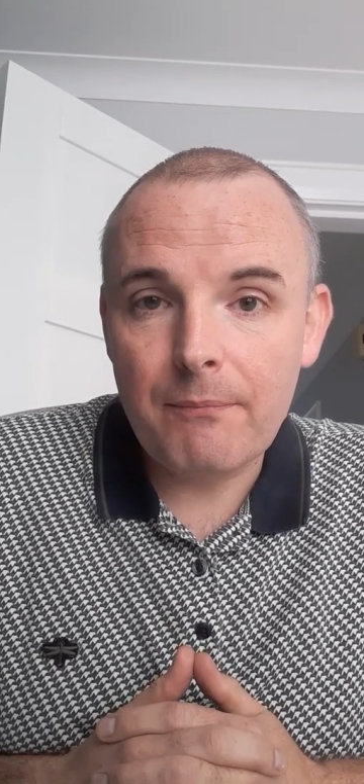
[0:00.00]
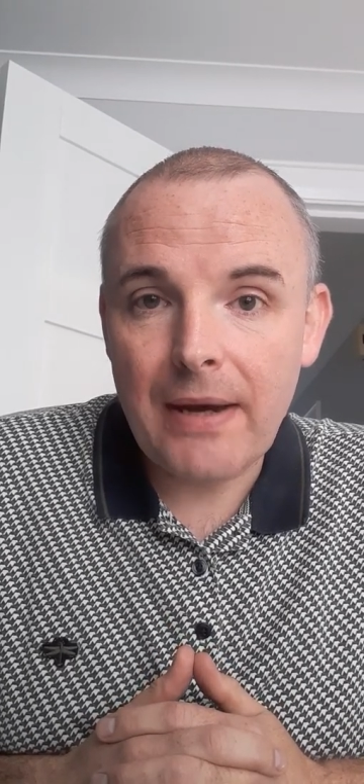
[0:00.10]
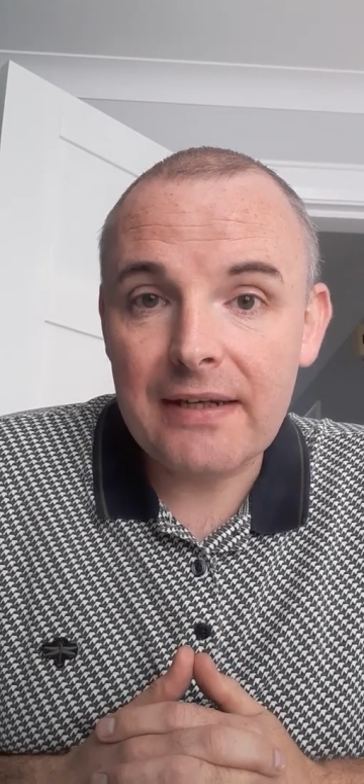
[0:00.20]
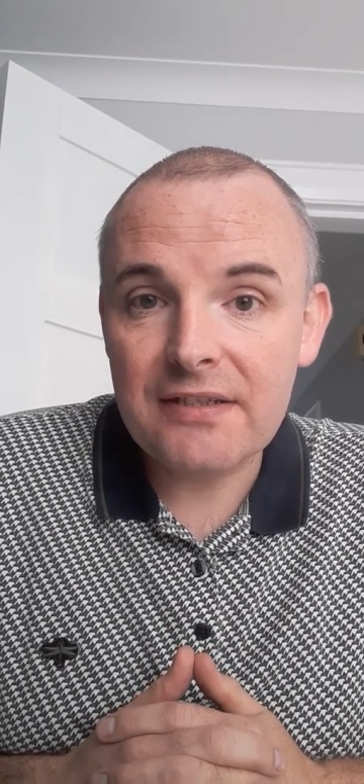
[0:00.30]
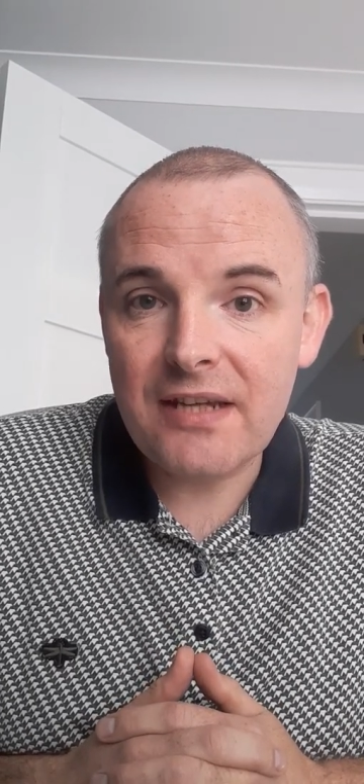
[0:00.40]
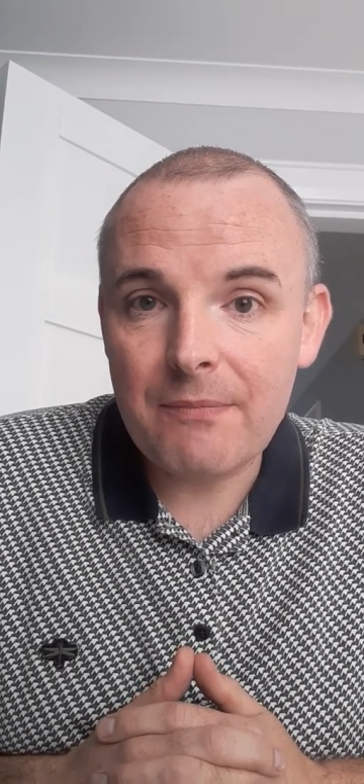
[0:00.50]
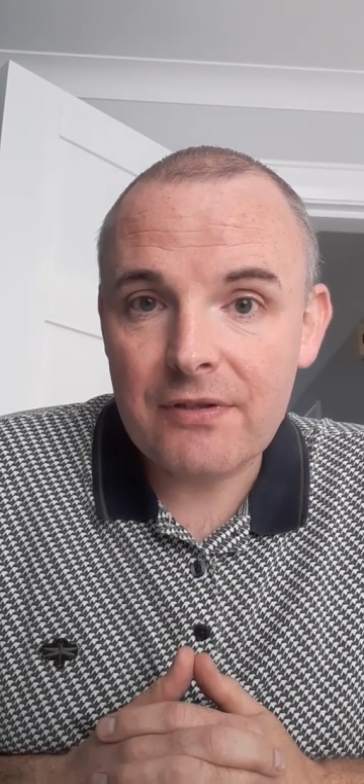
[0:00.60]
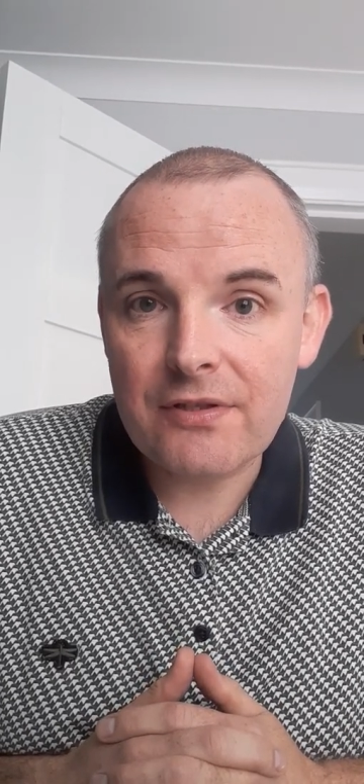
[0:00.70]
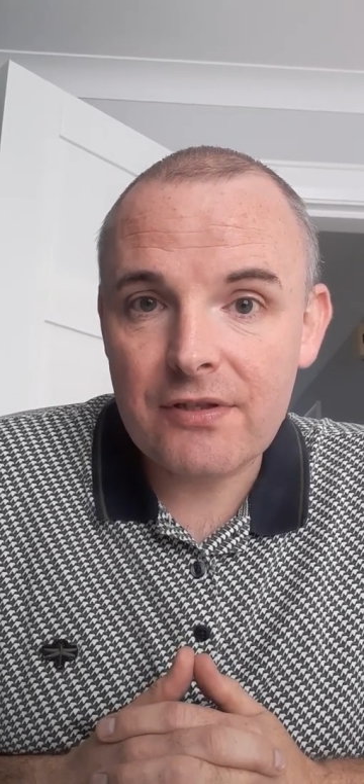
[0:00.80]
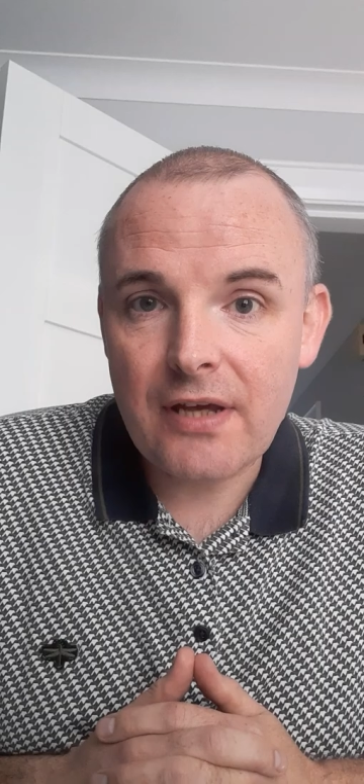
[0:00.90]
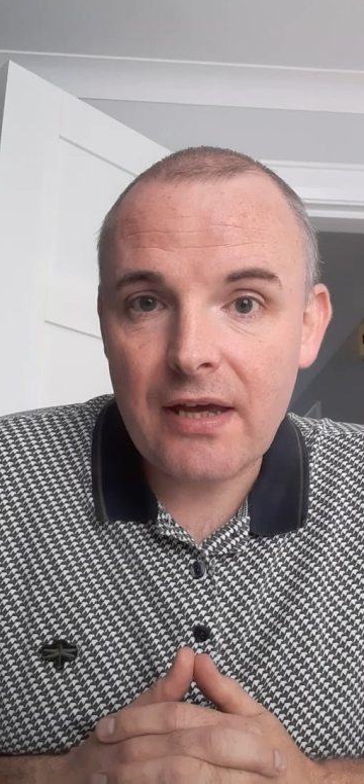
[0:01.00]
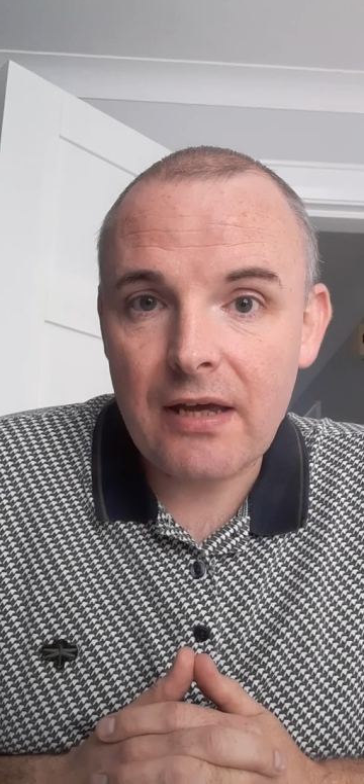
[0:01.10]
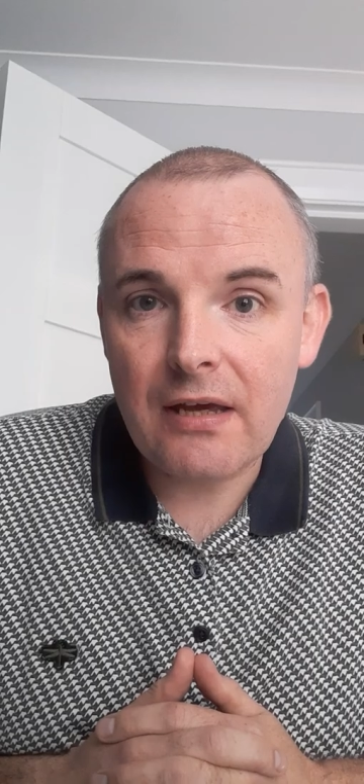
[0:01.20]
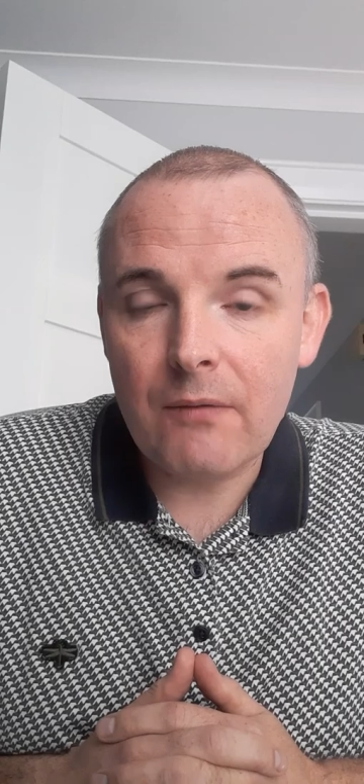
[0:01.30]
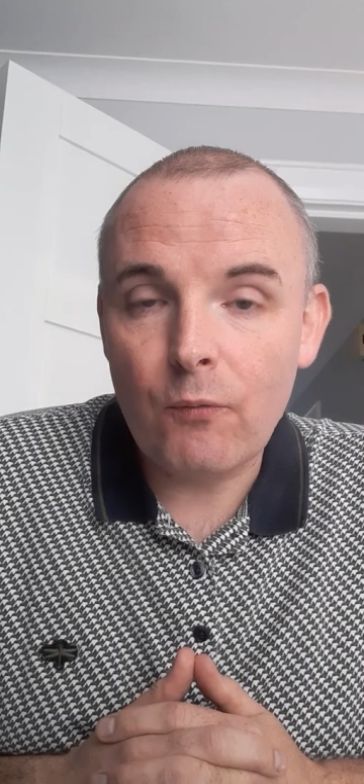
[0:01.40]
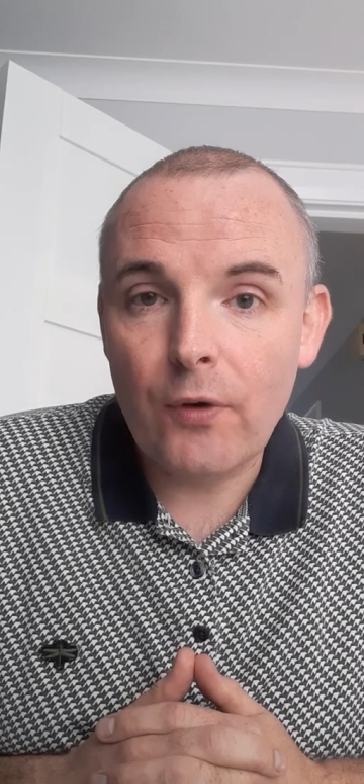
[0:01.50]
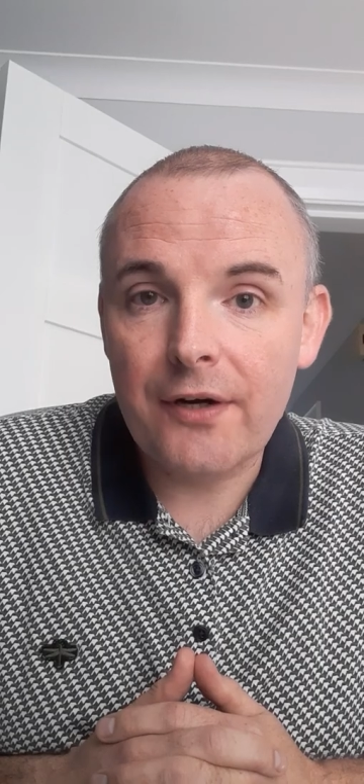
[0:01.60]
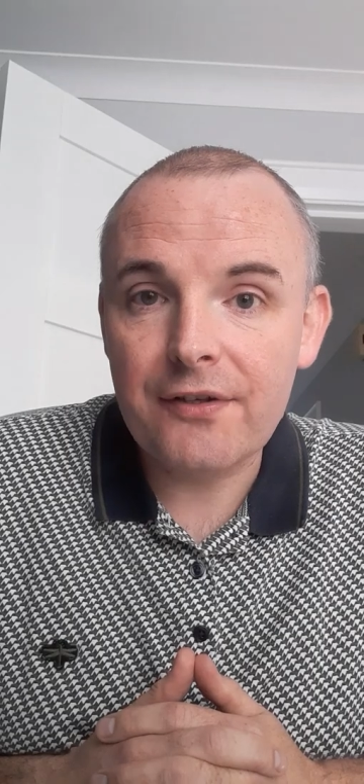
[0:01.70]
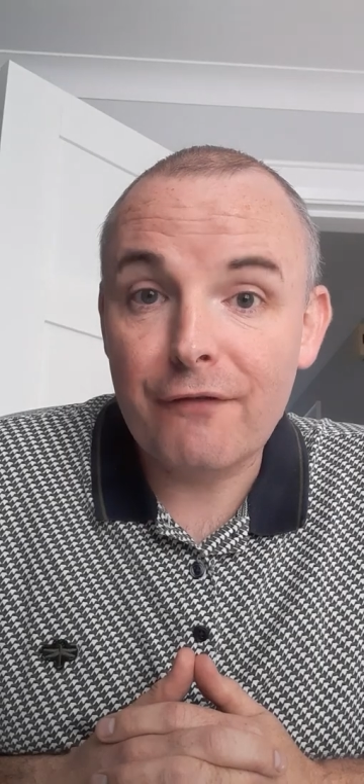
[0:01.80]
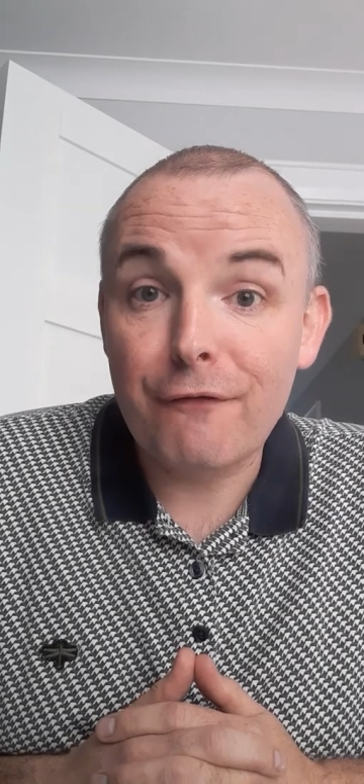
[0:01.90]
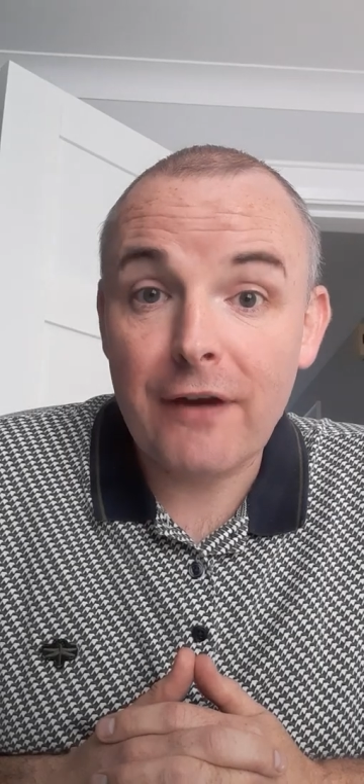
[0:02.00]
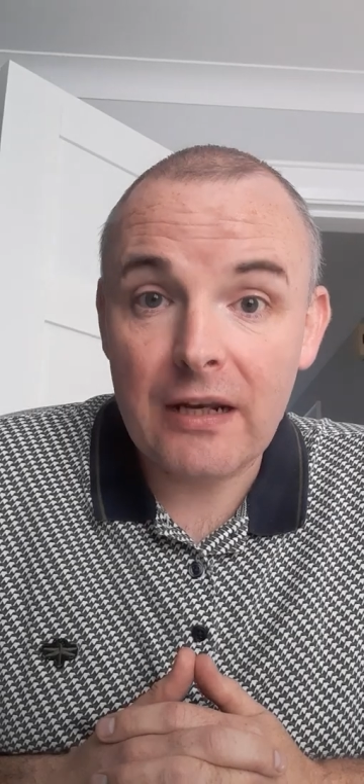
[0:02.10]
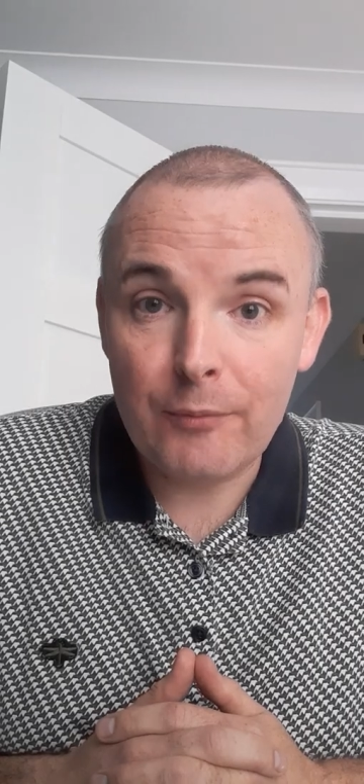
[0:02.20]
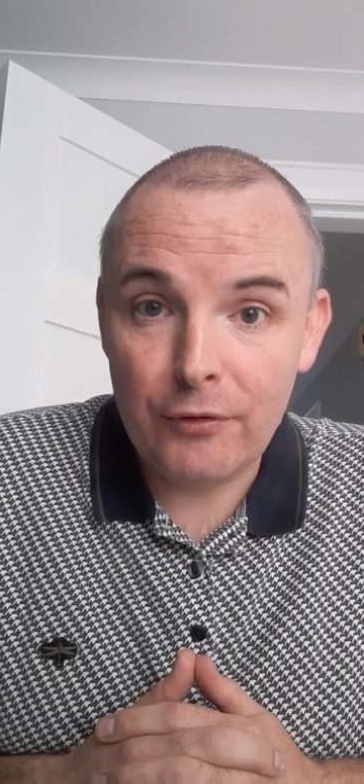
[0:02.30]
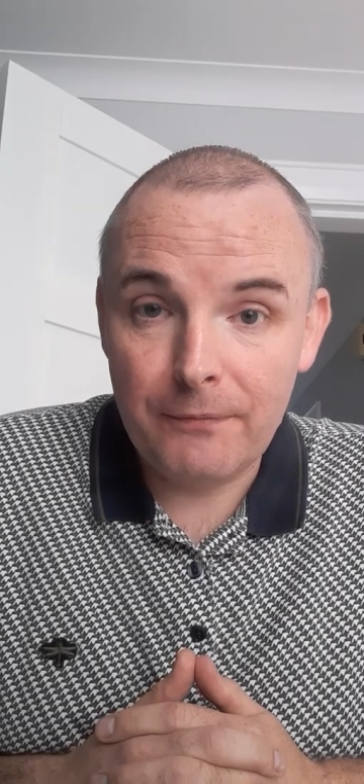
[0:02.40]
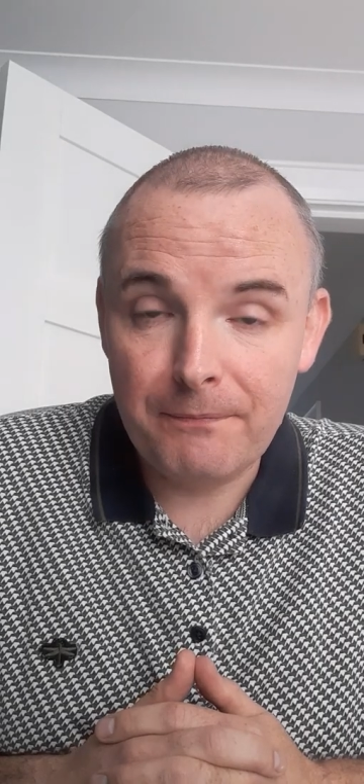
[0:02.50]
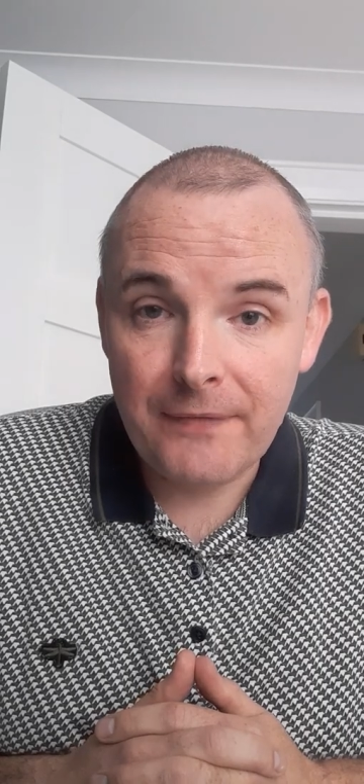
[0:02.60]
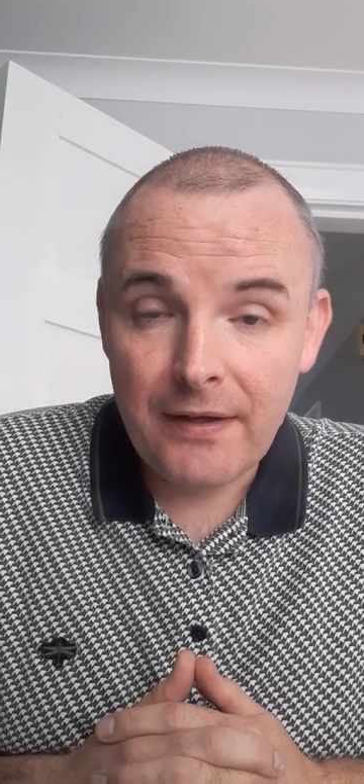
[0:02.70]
bank statements weren't available.